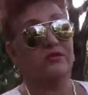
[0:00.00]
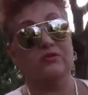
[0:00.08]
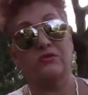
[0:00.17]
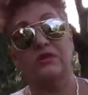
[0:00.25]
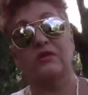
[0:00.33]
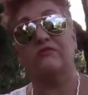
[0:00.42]
to
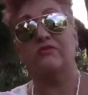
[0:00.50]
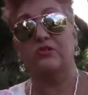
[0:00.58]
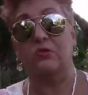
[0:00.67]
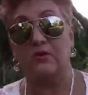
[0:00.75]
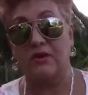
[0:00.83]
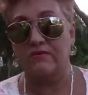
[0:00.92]
those
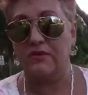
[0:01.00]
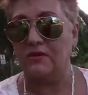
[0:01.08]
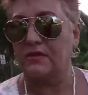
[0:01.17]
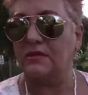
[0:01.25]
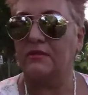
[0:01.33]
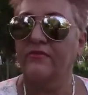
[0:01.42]
unofficial
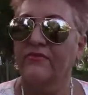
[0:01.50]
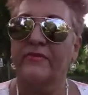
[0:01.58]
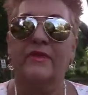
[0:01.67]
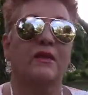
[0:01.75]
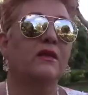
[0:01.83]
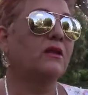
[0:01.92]
graveyards,
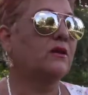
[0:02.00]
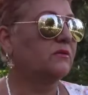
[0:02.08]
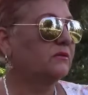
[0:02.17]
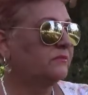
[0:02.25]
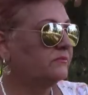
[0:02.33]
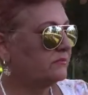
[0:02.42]
you know,
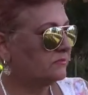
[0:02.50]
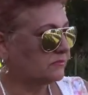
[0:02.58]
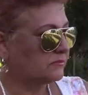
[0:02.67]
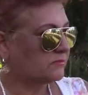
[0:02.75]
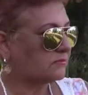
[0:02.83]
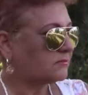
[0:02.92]

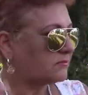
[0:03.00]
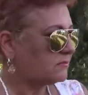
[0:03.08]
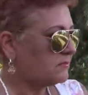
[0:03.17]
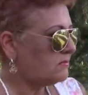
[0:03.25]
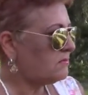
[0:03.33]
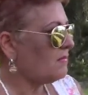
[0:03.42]

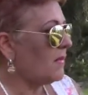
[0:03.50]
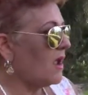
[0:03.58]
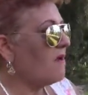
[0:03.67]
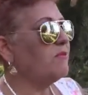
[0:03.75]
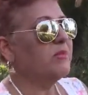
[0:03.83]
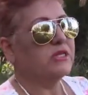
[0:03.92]

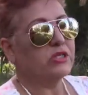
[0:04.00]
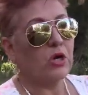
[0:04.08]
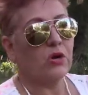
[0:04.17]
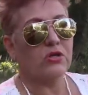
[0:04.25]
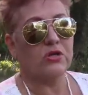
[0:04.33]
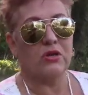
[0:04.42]
everybody's
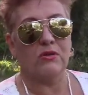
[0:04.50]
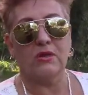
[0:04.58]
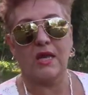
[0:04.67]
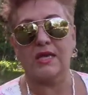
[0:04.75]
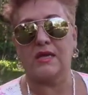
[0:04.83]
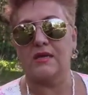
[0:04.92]
heard, you know,
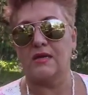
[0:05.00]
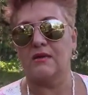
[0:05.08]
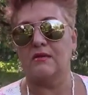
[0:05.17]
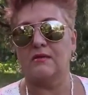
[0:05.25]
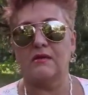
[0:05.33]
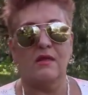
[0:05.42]
like
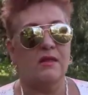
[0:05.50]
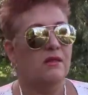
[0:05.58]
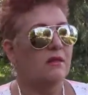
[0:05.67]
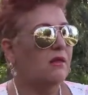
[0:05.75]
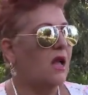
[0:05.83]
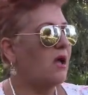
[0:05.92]

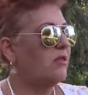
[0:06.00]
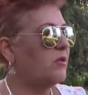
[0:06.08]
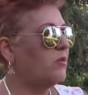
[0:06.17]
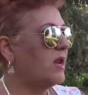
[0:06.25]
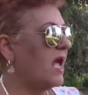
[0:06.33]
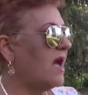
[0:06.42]
how they
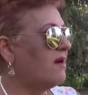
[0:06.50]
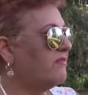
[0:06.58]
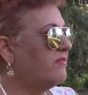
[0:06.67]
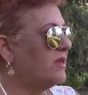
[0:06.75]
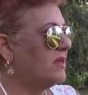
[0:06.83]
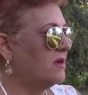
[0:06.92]
would
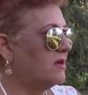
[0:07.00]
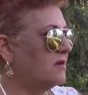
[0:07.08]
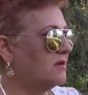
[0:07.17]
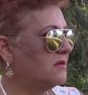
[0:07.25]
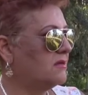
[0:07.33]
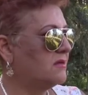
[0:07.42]
have
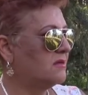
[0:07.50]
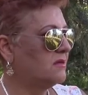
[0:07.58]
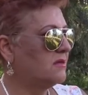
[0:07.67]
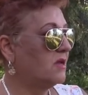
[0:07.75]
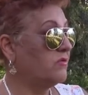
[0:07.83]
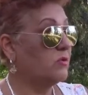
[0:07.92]
the,
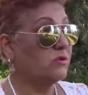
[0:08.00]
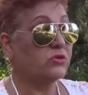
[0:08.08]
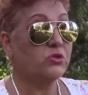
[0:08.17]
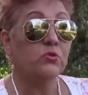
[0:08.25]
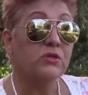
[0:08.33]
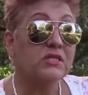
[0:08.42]
if you were a
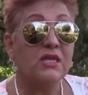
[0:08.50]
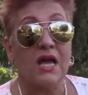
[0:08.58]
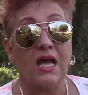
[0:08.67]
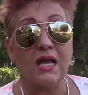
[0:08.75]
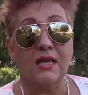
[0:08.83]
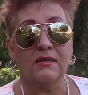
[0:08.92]

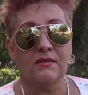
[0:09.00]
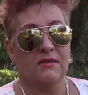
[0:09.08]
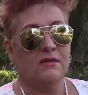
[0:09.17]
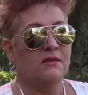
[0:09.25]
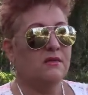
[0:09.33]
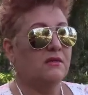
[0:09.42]
suicide,
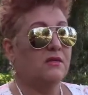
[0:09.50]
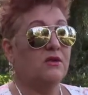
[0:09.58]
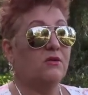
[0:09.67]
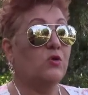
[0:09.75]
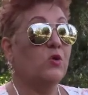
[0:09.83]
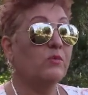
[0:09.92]
you
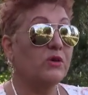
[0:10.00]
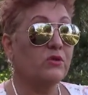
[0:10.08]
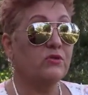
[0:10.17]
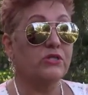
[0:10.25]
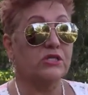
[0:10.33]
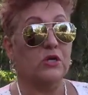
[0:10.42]
know,
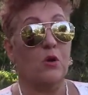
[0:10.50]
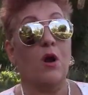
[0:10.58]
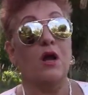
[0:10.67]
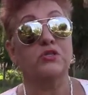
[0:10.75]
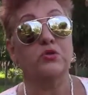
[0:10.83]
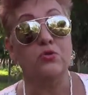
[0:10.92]
criminals at the
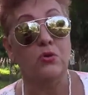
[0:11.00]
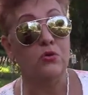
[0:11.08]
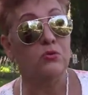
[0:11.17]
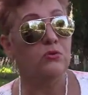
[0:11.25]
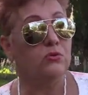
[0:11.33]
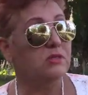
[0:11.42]

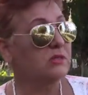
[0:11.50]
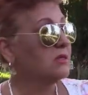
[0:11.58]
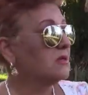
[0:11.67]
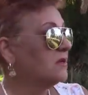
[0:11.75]
crossroads.